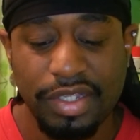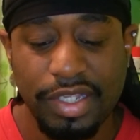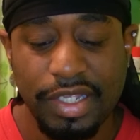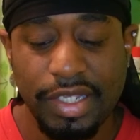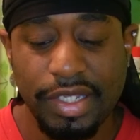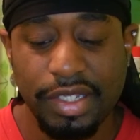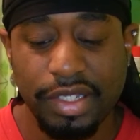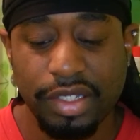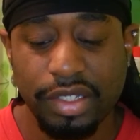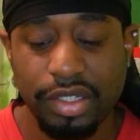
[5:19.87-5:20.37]

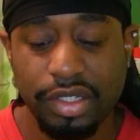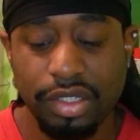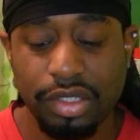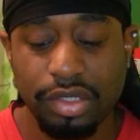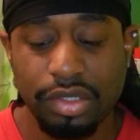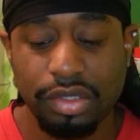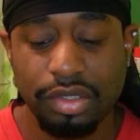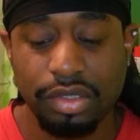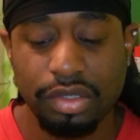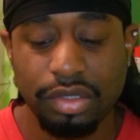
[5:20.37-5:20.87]

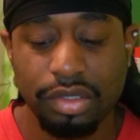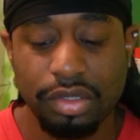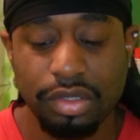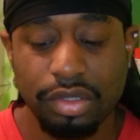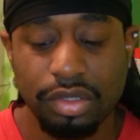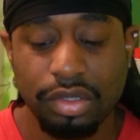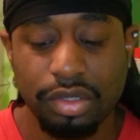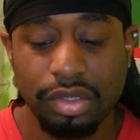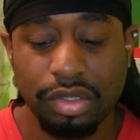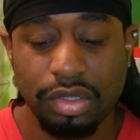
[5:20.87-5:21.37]
and
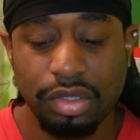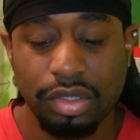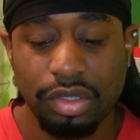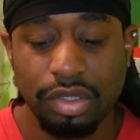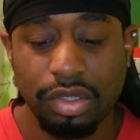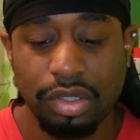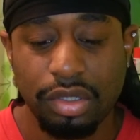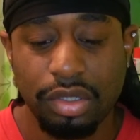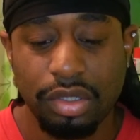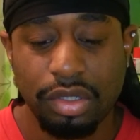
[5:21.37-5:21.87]

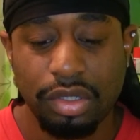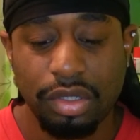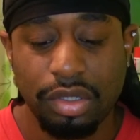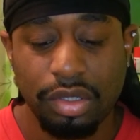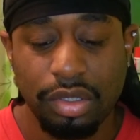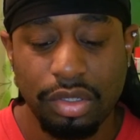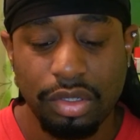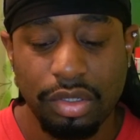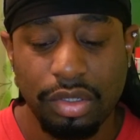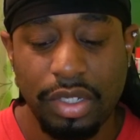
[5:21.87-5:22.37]

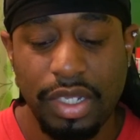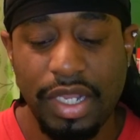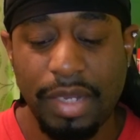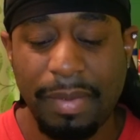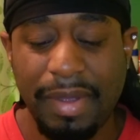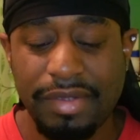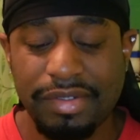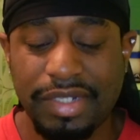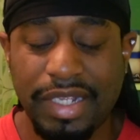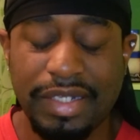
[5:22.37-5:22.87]

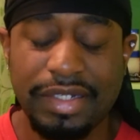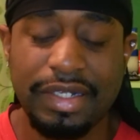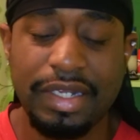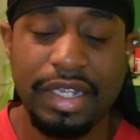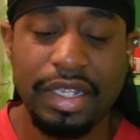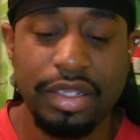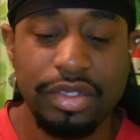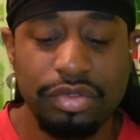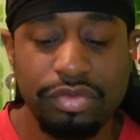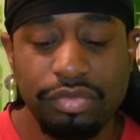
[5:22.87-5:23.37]
everybody's like,
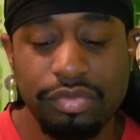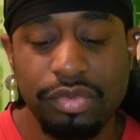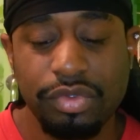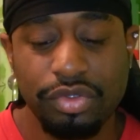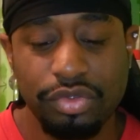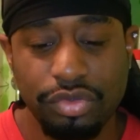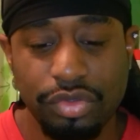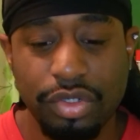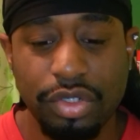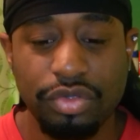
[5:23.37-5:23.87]
"Dang, you
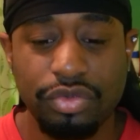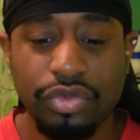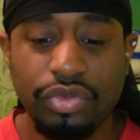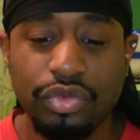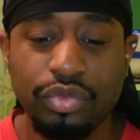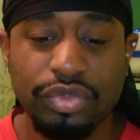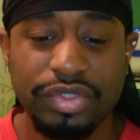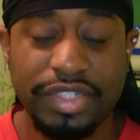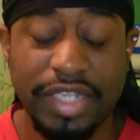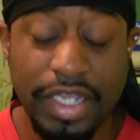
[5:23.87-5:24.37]
you know
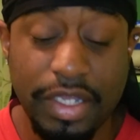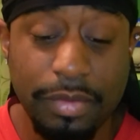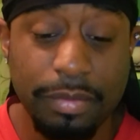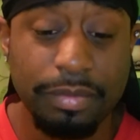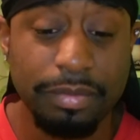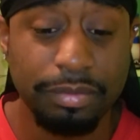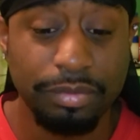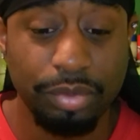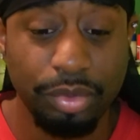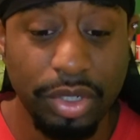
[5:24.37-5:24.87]
you
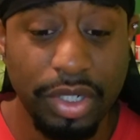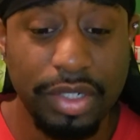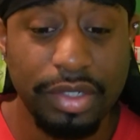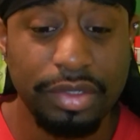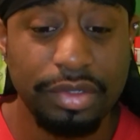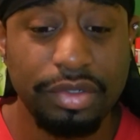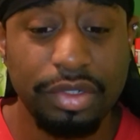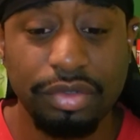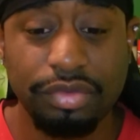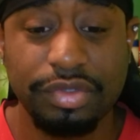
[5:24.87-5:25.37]
deep, bro.
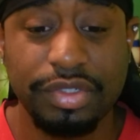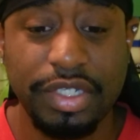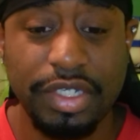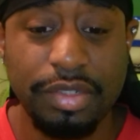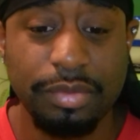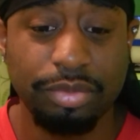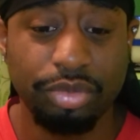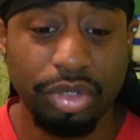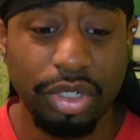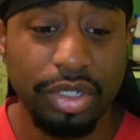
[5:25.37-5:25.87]
You know
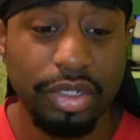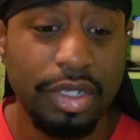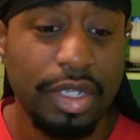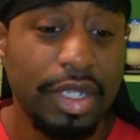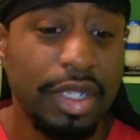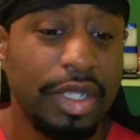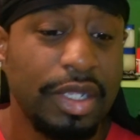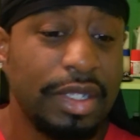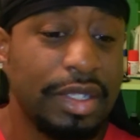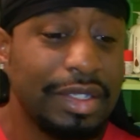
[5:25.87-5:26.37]
deep, bro."
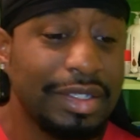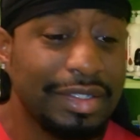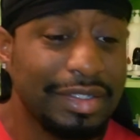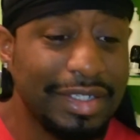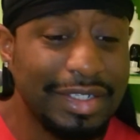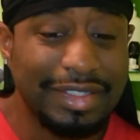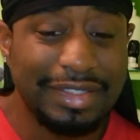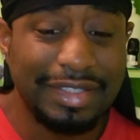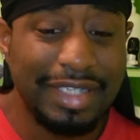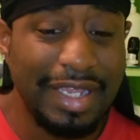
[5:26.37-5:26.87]

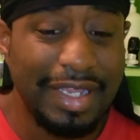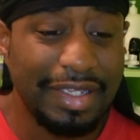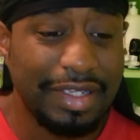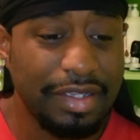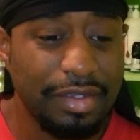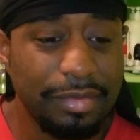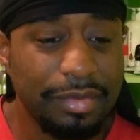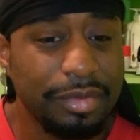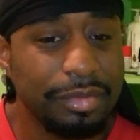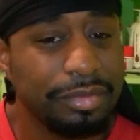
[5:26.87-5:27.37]
This that
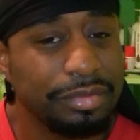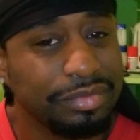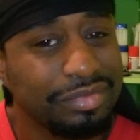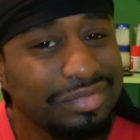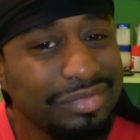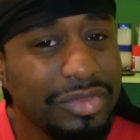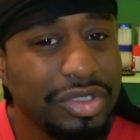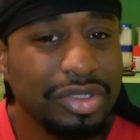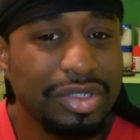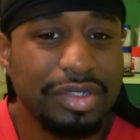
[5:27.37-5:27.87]
giving them,
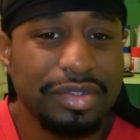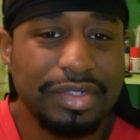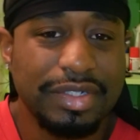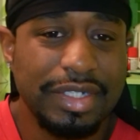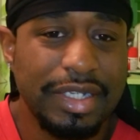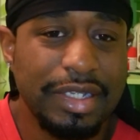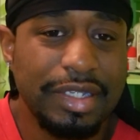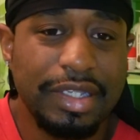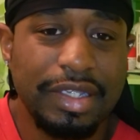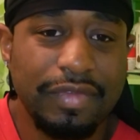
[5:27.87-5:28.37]
you know what I'm
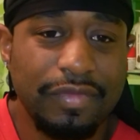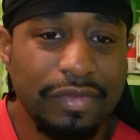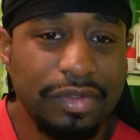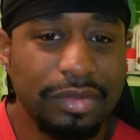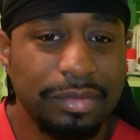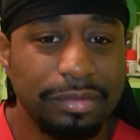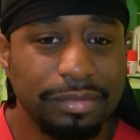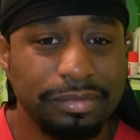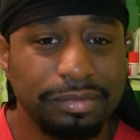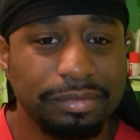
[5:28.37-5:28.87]
saying, giving
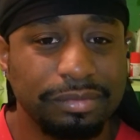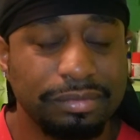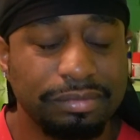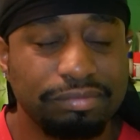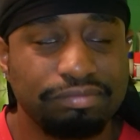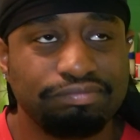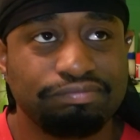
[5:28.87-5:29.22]
them,